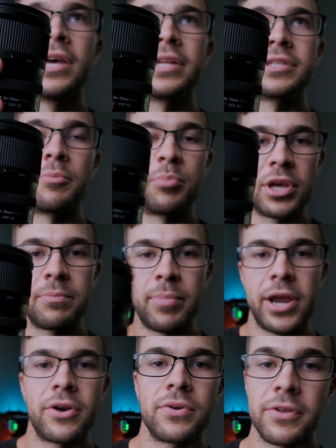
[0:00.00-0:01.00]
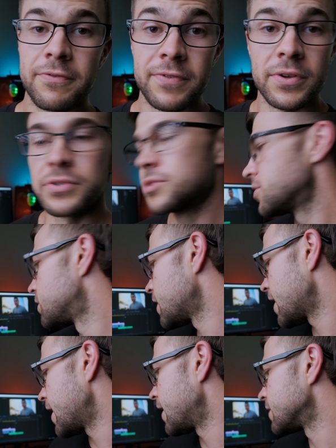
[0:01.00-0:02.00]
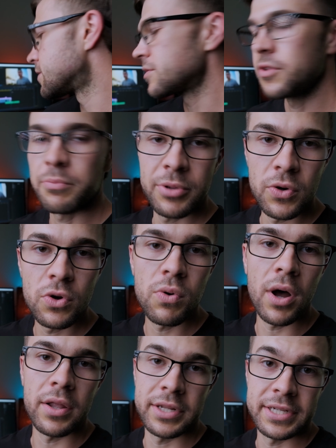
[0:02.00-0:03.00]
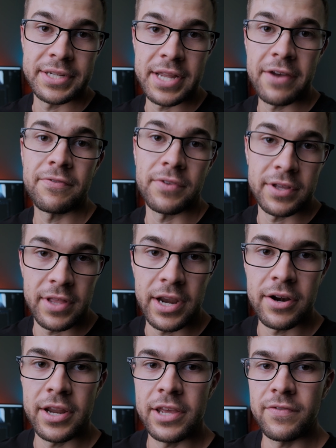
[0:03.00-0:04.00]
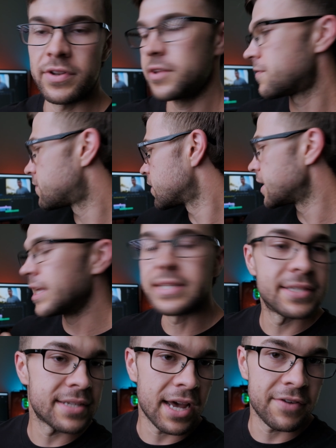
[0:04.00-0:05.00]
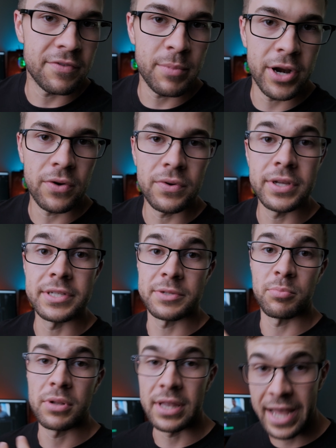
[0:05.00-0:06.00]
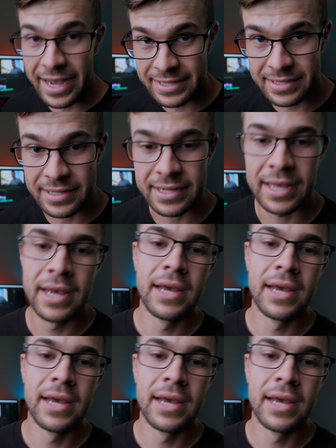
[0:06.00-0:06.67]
It's a big barrel, it feels good in the hand, so the build quality is definitely there, even if the inside of the barrel is plastic.